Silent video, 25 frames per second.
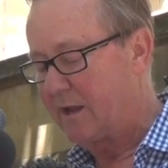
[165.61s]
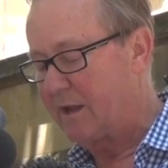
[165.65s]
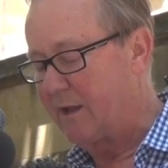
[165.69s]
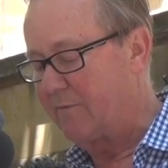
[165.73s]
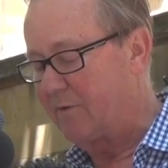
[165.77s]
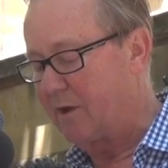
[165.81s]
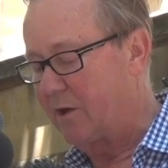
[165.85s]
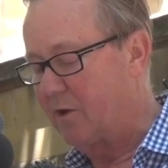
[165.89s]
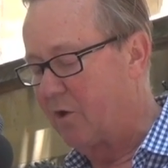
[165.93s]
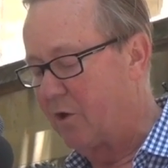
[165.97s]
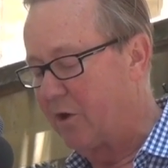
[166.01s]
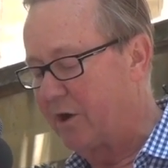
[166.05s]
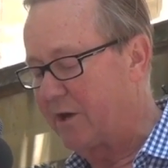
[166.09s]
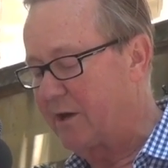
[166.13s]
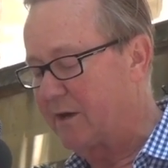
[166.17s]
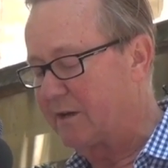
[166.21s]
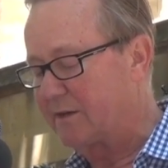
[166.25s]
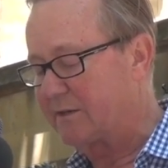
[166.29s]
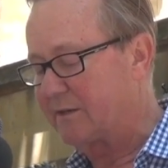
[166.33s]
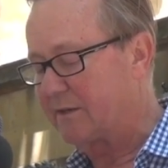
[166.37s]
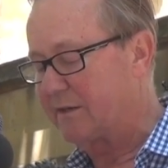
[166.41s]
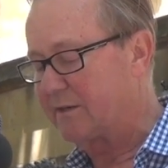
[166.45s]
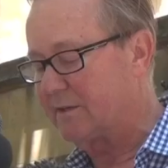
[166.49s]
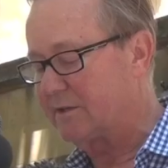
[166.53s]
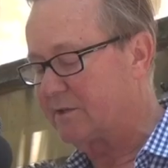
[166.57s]
giving
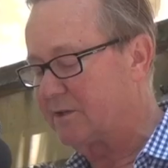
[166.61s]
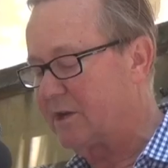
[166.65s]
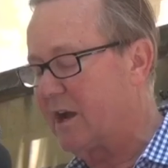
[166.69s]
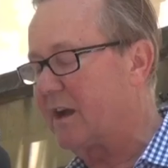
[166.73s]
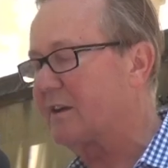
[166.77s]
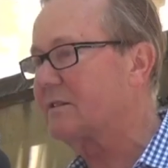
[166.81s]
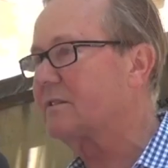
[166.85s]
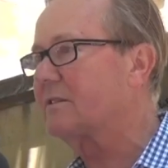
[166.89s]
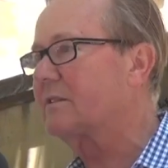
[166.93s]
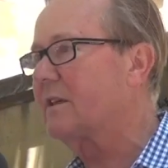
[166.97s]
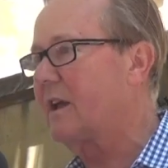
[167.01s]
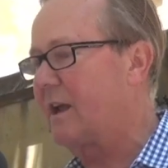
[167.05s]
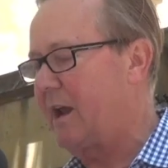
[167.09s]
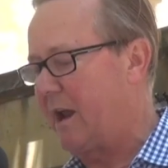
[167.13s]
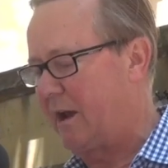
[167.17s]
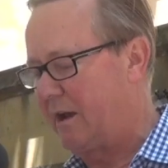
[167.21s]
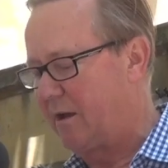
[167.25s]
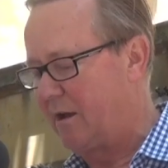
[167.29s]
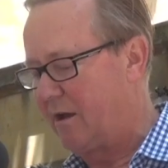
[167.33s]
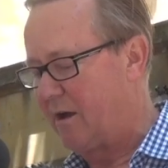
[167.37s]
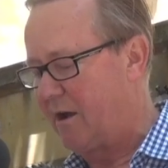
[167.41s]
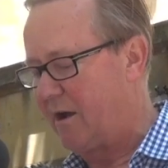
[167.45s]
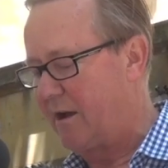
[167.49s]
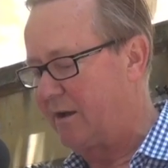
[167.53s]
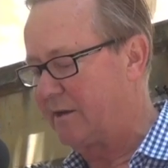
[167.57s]
audiences just the
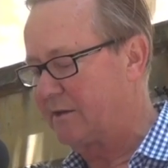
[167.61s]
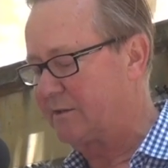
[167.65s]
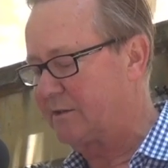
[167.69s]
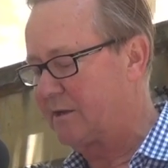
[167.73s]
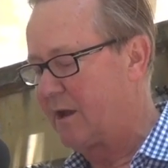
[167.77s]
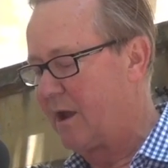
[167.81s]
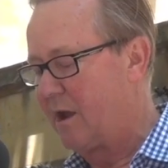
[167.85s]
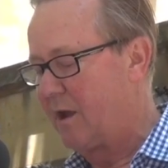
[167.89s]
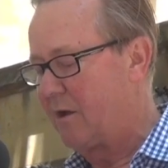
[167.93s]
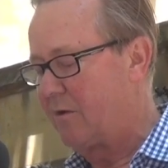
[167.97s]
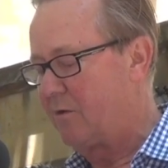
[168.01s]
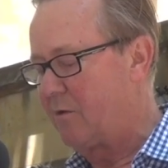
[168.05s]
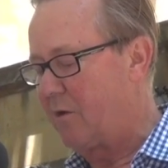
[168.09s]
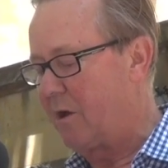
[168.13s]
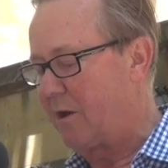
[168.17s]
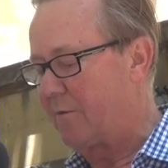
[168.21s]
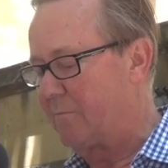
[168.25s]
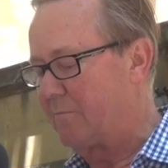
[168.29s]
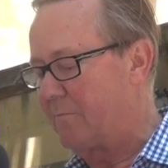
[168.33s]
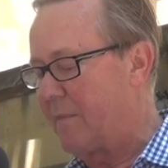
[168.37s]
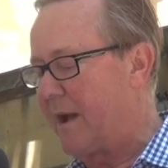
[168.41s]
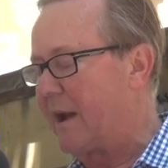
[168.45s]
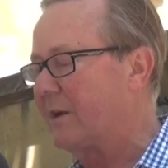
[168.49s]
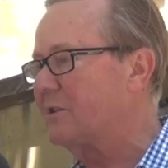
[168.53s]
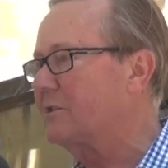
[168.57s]
headlines,
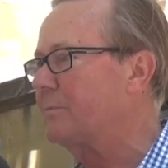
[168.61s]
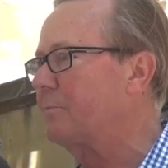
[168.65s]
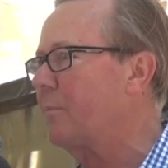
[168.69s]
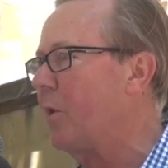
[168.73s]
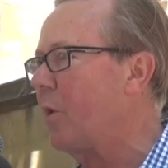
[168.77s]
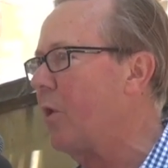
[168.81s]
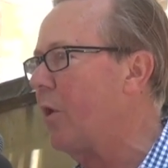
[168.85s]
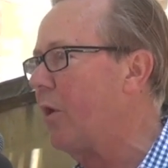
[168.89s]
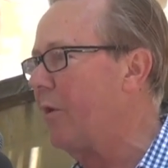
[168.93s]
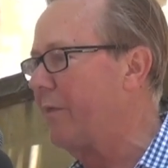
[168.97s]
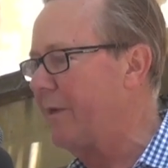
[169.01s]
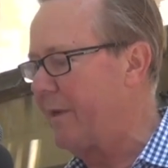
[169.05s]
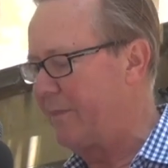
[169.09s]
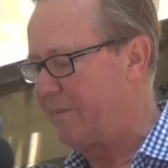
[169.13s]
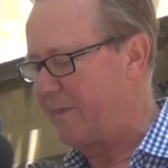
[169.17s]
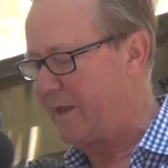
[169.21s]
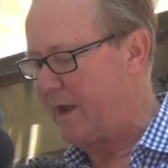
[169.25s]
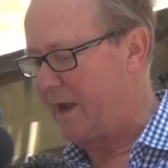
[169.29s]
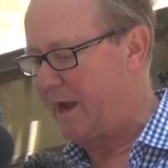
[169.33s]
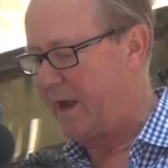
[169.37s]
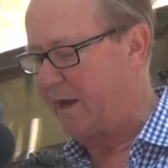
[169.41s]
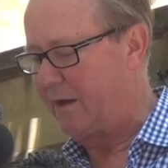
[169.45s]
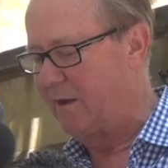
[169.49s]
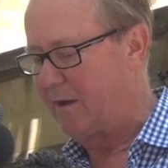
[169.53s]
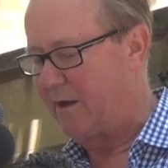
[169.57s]
not much more than
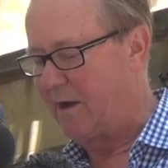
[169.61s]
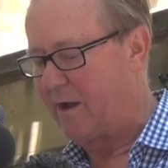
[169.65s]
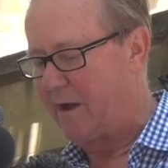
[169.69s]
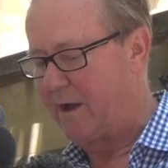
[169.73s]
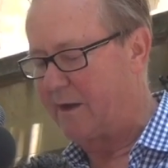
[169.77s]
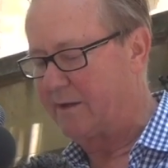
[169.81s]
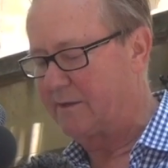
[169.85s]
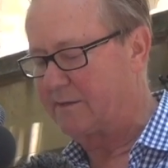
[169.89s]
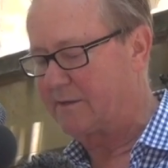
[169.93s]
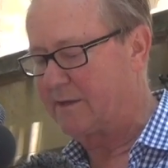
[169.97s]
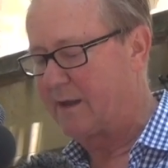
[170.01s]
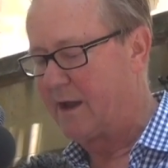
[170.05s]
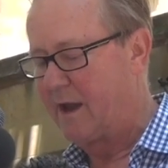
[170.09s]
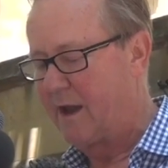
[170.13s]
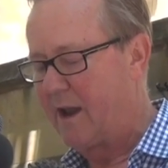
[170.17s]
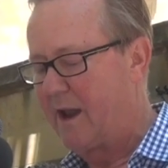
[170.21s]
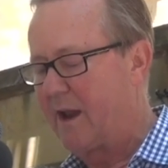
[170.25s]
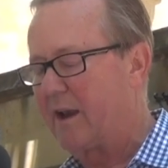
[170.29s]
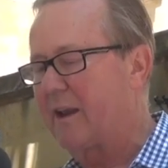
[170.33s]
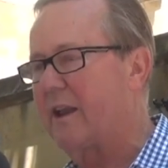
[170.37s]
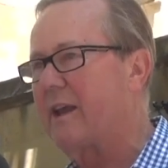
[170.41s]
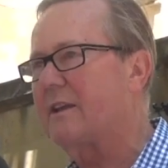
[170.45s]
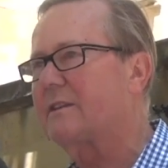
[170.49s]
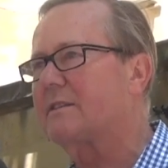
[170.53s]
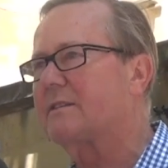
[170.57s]
the headlines,
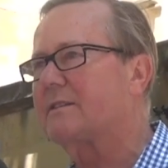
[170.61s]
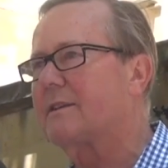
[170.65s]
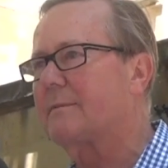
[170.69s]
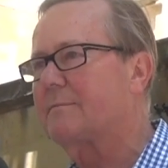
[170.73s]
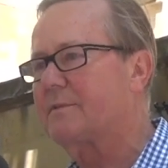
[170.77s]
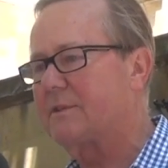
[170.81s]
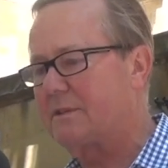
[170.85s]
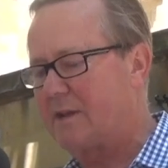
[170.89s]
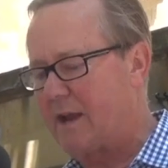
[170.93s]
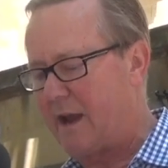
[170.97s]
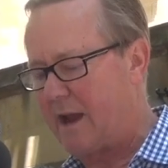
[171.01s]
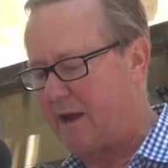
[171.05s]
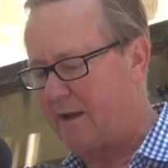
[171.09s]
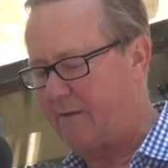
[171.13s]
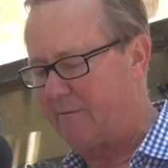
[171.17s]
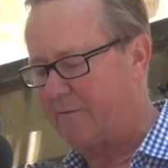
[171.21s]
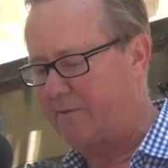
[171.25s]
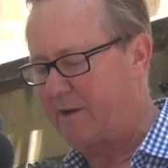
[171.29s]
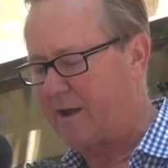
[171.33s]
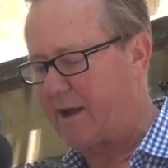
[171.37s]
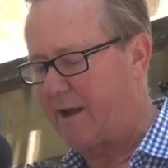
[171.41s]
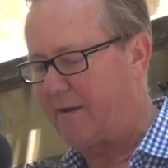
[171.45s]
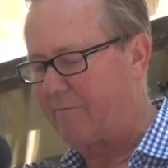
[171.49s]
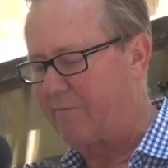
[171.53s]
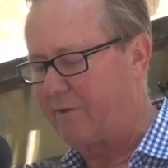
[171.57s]
less
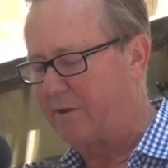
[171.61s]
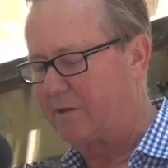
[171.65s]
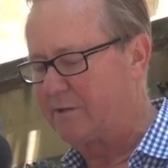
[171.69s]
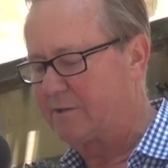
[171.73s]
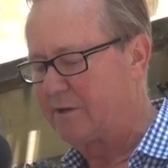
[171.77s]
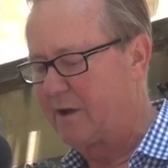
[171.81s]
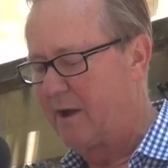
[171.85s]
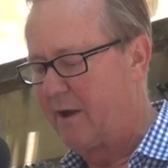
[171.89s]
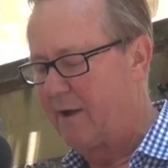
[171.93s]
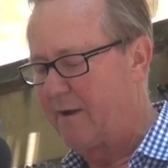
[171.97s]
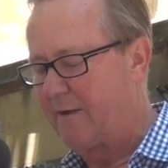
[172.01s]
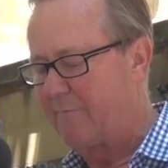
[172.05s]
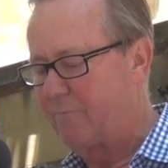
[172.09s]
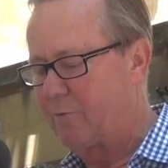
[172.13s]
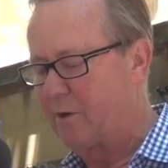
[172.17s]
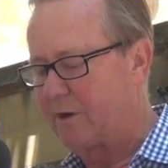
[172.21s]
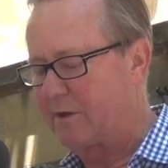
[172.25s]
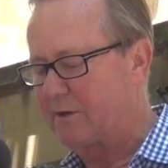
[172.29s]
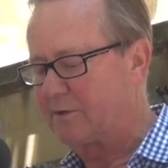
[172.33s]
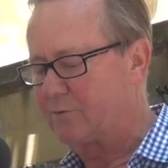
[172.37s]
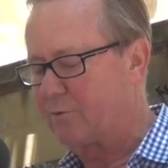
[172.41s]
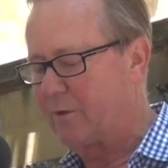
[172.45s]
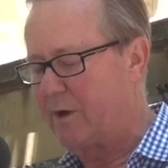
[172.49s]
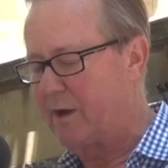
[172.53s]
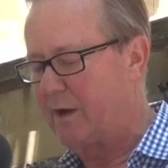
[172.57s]
substantive coverage of
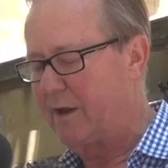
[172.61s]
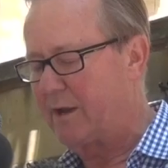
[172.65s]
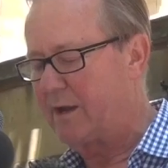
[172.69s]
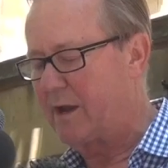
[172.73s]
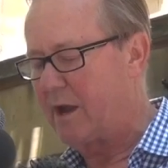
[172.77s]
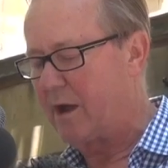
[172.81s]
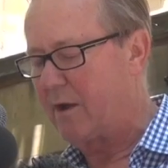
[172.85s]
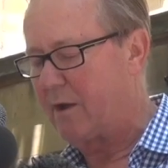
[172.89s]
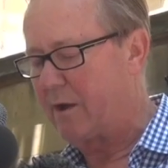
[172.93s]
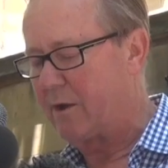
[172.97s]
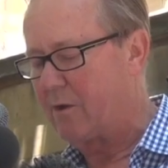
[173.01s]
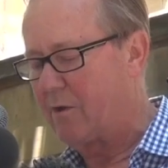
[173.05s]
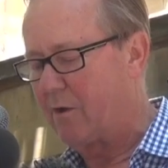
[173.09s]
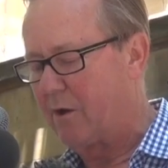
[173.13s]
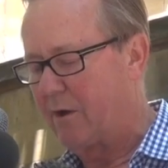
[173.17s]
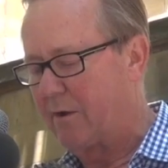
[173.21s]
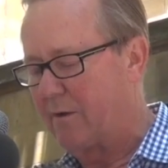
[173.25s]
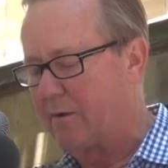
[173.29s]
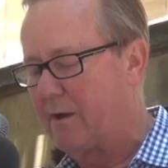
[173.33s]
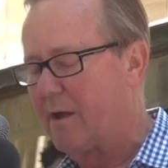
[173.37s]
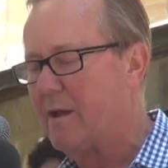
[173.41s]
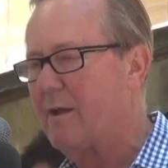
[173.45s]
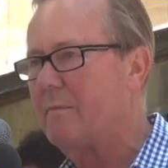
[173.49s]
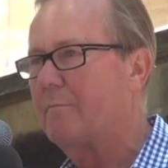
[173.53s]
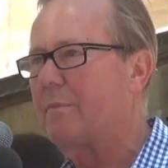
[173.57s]
what is really going
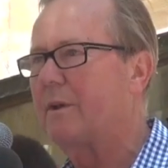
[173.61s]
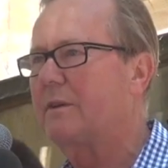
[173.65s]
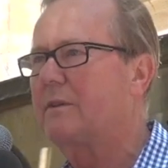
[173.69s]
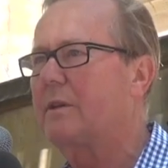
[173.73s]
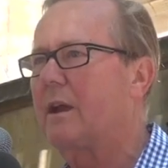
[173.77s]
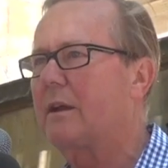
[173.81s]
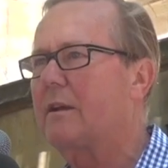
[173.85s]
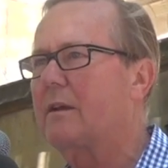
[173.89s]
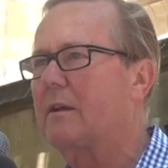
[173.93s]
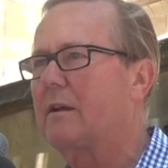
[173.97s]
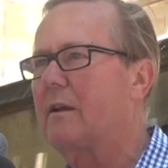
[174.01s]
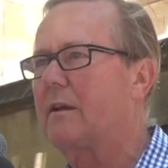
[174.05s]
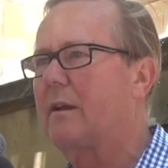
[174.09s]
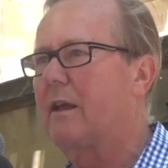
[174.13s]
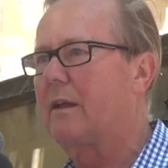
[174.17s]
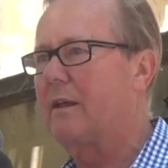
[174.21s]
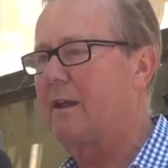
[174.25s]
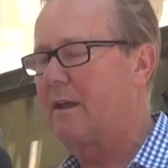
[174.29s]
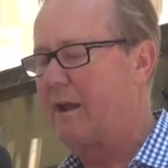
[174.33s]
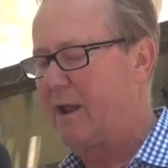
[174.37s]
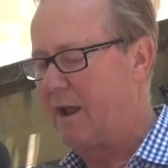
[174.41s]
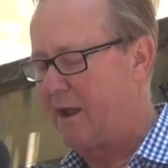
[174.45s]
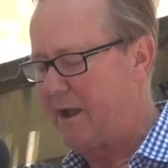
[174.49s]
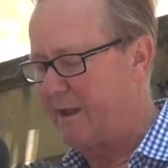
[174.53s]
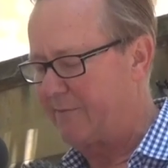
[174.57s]
on,
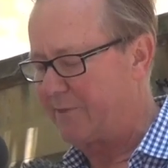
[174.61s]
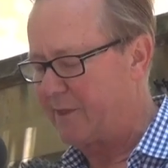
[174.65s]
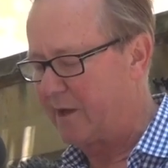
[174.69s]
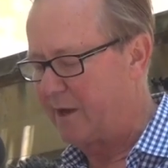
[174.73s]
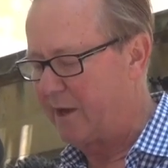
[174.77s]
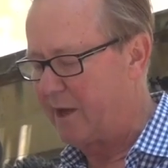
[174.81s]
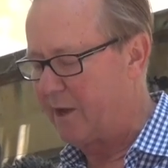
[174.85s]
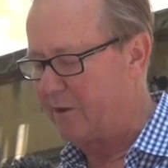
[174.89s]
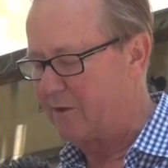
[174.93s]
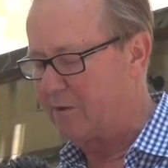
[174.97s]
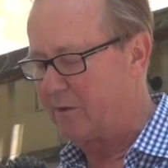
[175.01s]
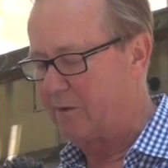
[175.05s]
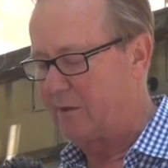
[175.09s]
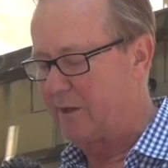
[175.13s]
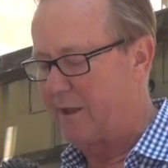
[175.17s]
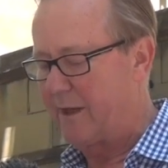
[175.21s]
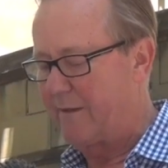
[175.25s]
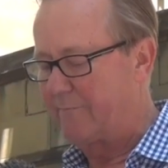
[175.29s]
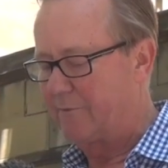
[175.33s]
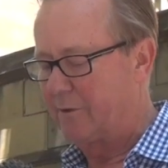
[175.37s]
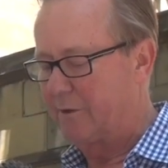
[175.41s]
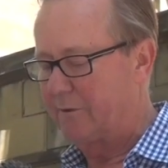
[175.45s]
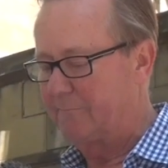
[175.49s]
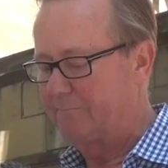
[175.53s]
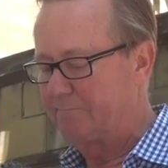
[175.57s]
particularly at the local
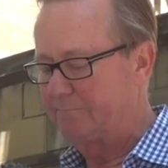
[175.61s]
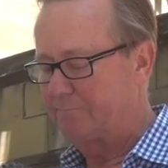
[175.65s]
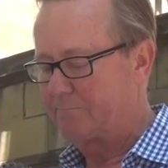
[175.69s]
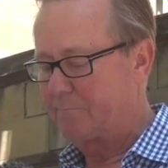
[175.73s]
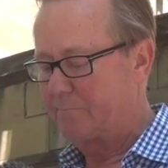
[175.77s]
level.